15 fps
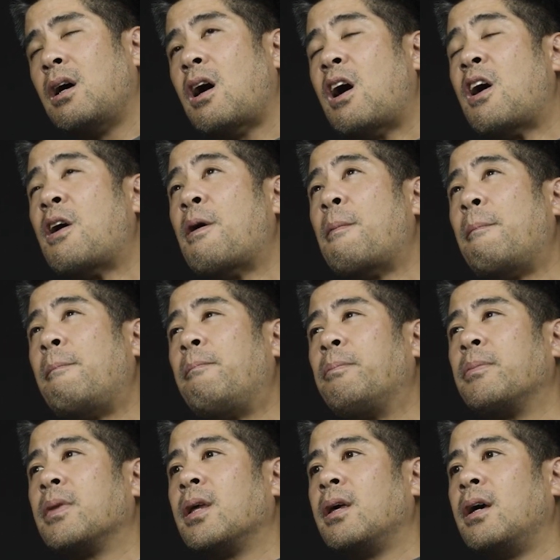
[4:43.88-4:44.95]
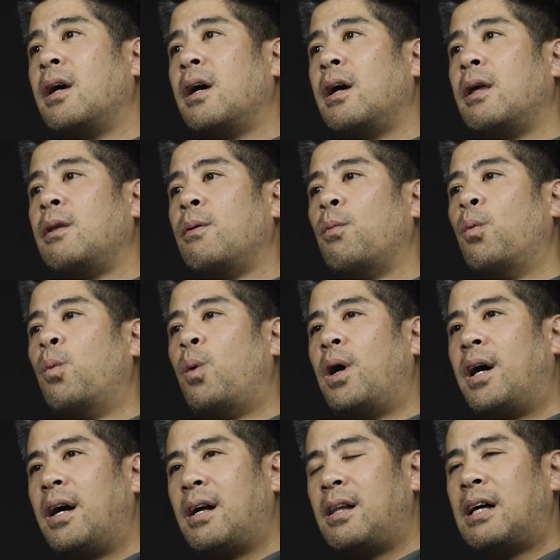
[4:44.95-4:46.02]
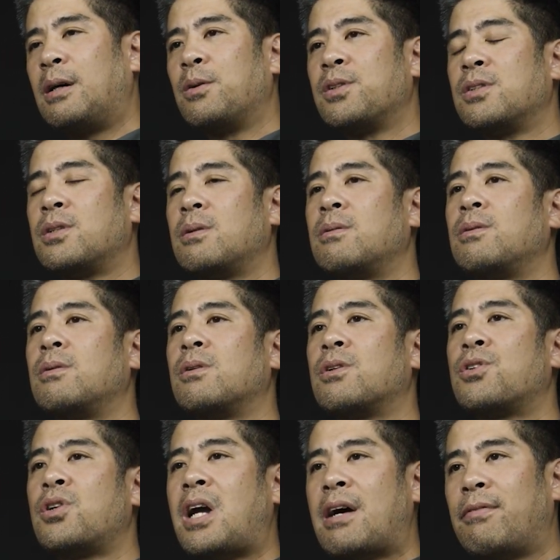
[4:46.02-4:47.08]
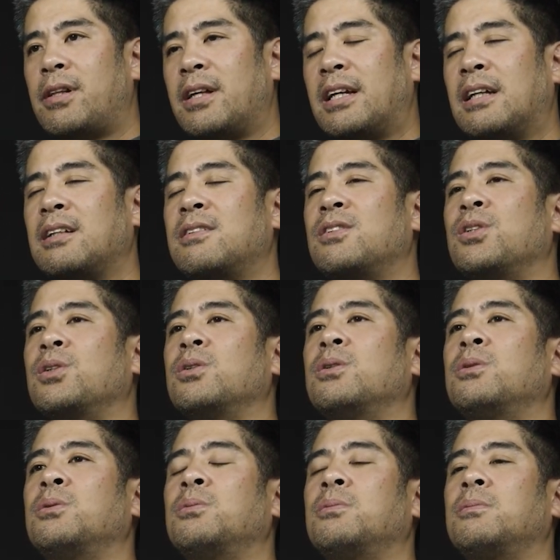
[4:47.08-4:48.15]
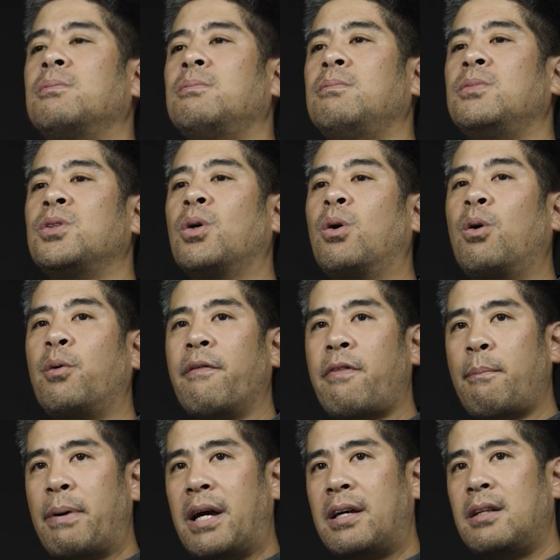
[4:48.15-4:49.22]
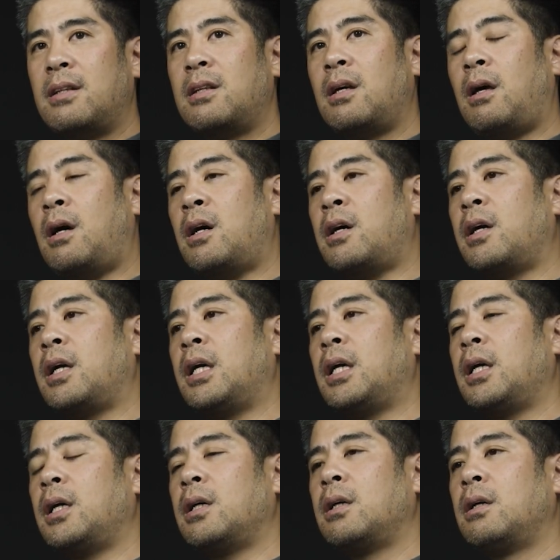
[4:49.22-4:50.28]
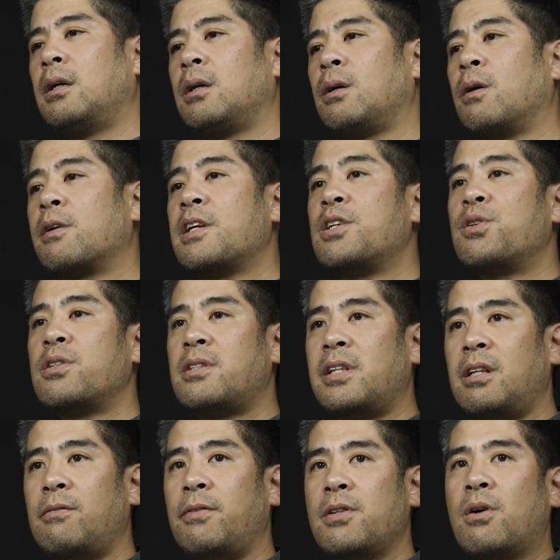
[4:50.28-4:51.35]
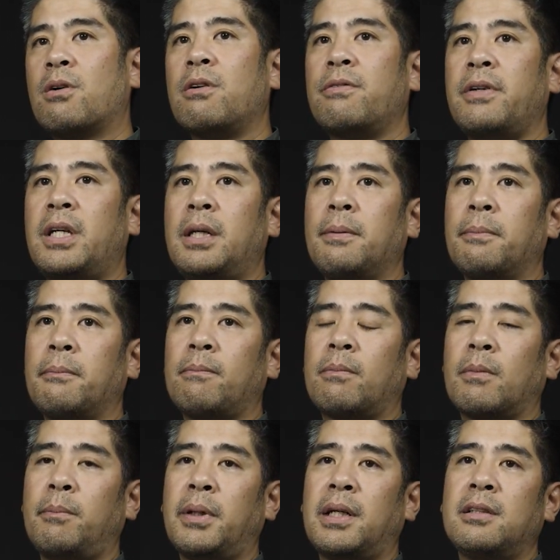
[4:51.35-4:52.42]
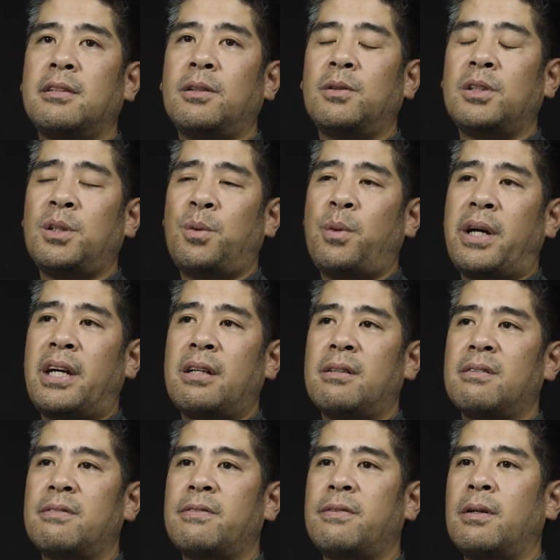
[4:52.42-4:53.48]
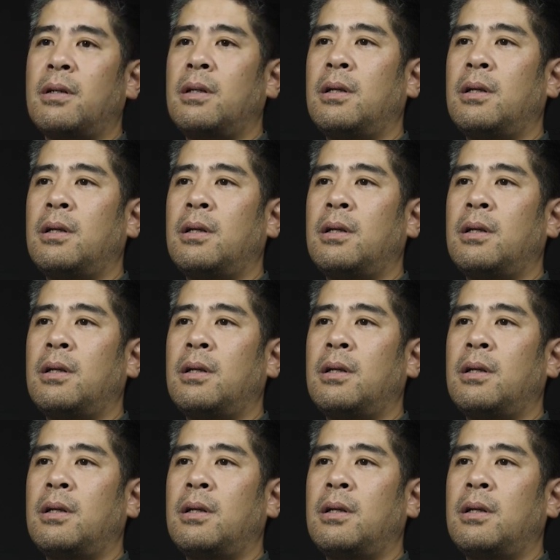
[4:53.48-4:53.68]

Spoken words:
While I was traveling to tour with the band, I got interested in photography because it was a way of